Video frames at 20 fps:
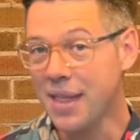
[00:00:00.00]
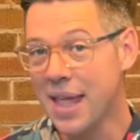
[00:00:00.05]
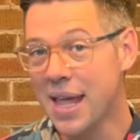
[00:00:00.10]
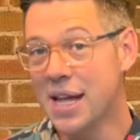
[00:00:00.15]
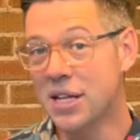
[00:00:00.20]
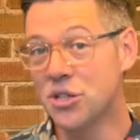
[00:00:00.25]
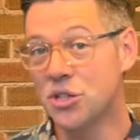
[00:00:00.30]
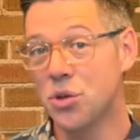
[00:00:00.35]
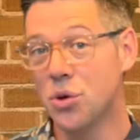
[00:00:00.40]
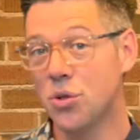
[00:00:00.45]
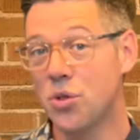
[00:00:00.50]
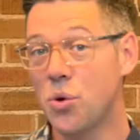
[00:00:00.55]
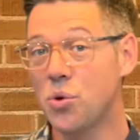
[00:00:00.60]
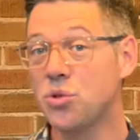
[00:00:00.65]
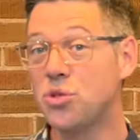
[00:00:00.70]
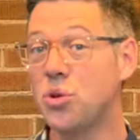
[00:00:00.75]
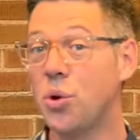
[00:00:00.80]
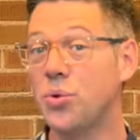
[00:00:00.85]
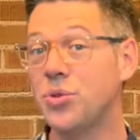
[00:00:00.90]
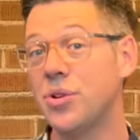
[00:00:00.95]
And so
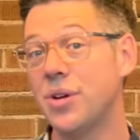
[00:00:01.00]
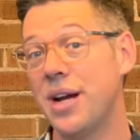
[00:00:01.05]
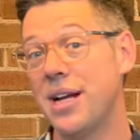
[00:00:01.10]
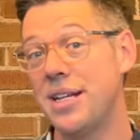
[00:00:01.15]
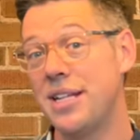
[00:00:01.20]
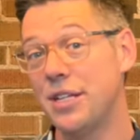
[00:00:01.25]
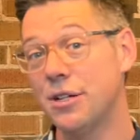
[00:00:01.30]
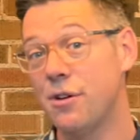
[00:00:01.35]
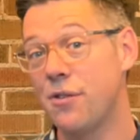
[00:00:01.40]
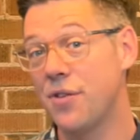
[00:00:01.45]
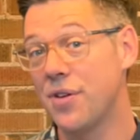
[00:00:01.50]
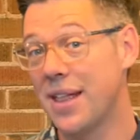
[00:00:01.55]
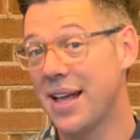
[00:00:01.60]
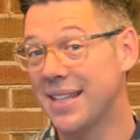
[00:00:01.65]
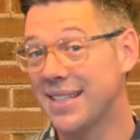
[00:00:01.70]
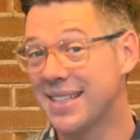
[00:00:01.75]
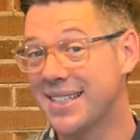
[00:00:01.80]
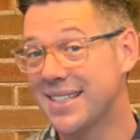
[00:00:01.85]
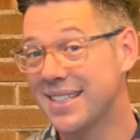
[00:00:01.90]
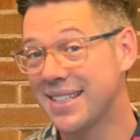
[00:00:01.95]
those doughs are ideal for
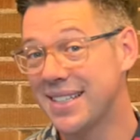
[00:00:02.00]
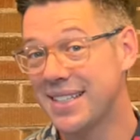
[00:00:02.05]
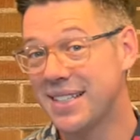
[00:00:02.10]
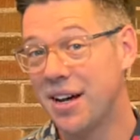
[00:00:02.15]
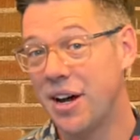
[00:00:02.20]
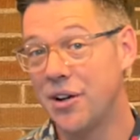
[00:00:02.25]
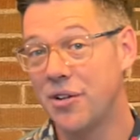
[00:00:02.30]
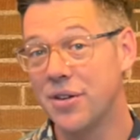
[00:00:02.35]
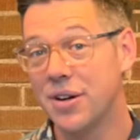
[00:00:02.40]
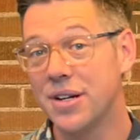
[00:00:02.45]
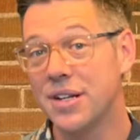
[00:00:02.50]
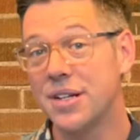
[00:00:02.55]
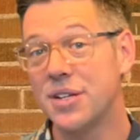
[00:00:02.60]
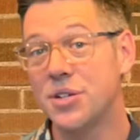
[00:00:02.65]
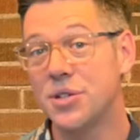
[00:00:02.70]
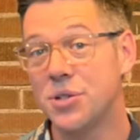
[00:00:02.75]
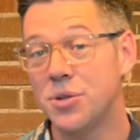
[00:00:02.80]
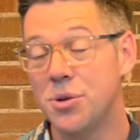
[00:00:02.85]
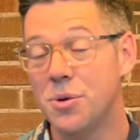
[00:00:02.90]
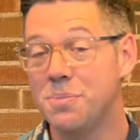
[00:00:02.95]
that 600
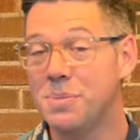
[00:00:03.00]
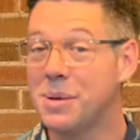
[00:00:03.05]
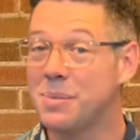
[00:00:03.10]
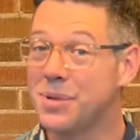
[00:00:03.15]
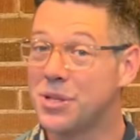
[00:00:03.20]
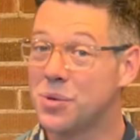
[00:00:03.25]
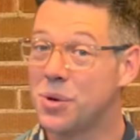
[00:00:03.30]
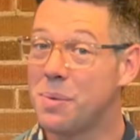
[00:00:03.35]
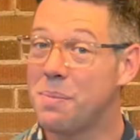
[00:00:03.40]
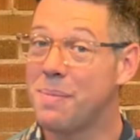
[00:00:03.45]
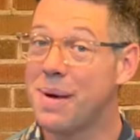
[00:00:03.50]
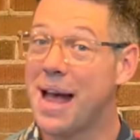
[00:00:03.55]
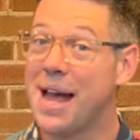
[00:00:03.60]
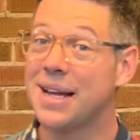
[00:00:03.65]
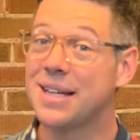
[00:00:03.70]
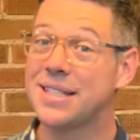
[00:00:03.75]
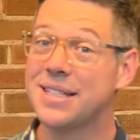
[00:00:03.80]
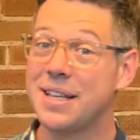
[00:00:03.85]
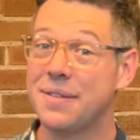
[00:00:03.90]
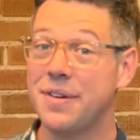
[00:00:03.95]
to maybe sort of
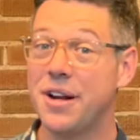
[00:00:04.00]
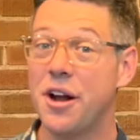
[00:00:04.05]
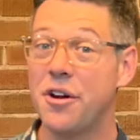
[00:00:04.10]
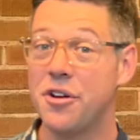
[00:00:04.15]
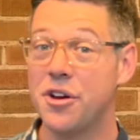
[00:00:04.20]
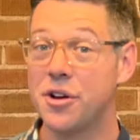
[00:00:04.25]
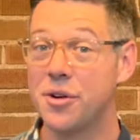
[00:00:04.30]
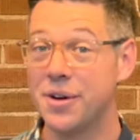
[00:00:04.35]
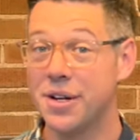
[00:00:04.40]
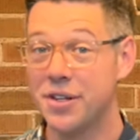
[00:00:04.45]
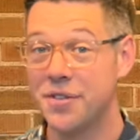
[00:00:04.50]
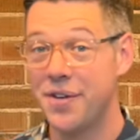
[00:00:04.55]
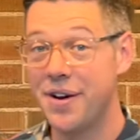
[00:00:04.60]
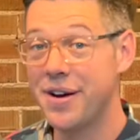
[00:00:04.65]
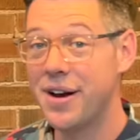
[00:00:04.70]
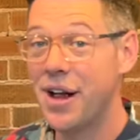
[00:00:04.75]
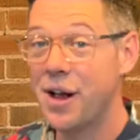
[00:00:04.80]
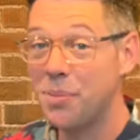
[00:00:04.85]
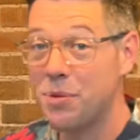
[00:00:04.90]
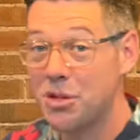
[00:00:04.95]
max 700 degrees
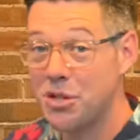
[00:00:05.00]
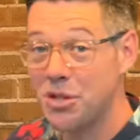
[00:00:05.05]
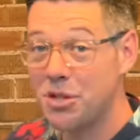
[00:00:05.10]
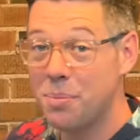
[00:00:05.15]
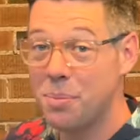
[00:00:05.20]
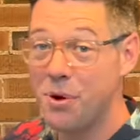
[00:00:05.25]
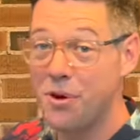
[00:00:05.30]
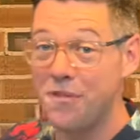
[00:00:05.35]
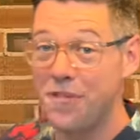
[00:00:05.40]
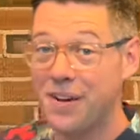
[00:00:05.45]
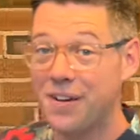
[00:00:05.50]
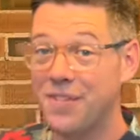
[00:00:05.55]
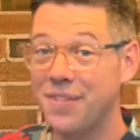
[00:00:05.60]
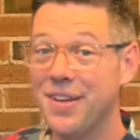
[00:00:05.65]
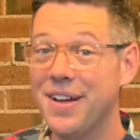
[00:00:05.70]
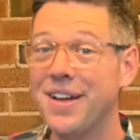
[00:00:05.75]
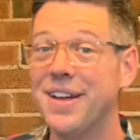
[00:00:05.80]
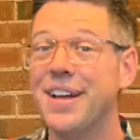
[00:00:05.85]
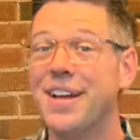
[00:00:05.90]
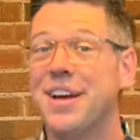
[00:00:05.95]
Fahrenheit, which is a perfect
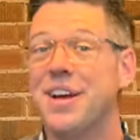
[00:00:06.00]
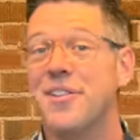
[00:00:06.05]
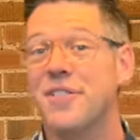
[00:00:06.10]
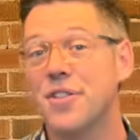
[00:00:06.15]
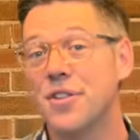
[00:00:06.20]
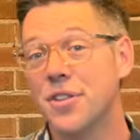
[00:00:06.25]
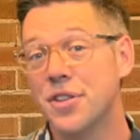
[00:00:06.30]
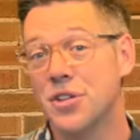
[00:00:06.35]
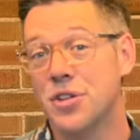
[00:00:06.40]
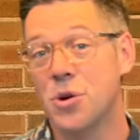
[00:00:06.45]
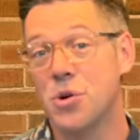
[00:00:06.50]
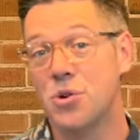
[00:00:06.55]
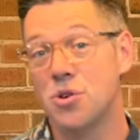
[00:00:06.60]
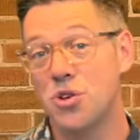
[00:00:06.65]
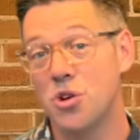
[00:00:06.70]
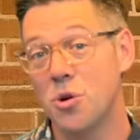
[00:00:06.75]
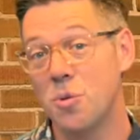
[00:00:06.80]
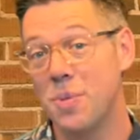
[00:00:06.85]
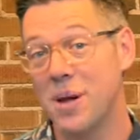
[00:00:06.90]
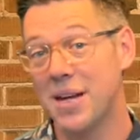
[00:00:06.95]
fit for the
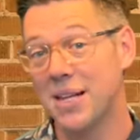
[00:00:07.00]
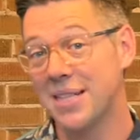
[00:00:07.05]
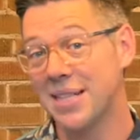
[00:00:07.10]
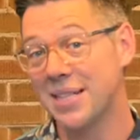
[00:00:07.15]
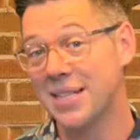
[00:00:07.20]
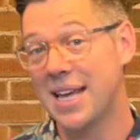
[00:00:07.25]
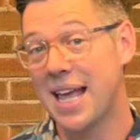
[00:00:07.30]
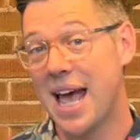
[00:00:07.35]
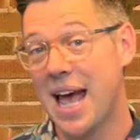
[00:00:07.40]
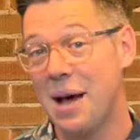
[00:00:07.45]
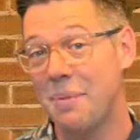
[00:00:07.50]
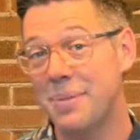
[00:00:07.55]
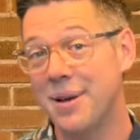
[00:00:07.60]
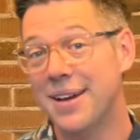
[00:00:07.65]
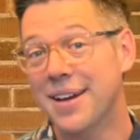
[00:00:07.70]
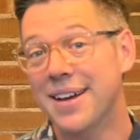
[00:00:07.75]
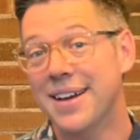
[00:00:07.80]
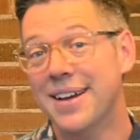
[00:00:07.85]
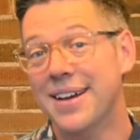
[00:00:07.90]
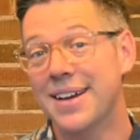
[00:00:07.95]
DoJoe because it's capped
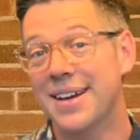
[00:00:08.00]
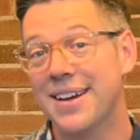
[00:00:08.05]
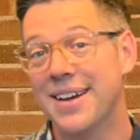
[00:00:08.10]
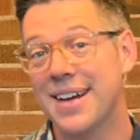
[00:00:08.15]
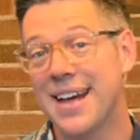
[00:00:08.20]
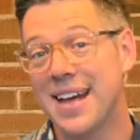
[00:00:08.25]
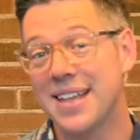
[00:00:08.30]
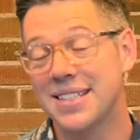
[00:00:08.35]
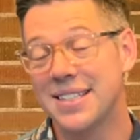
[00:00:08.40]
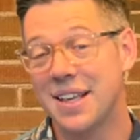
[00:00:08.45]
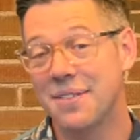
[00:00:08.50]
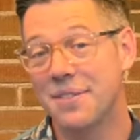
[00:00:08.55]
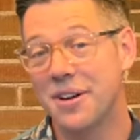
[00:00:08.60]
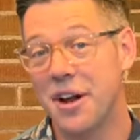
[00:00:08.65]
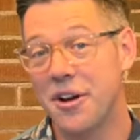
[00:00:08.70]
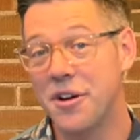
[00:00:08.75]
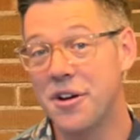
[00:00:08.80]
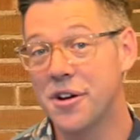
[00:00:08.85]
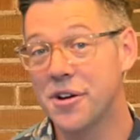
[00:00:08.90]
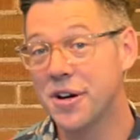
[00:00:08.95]
uh, at
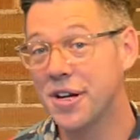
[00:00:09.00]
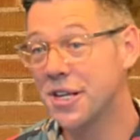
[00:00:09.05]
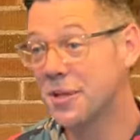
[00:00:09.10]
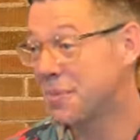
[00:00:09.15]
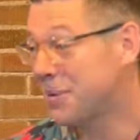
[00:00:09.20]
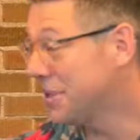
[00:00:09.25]
700 degrees.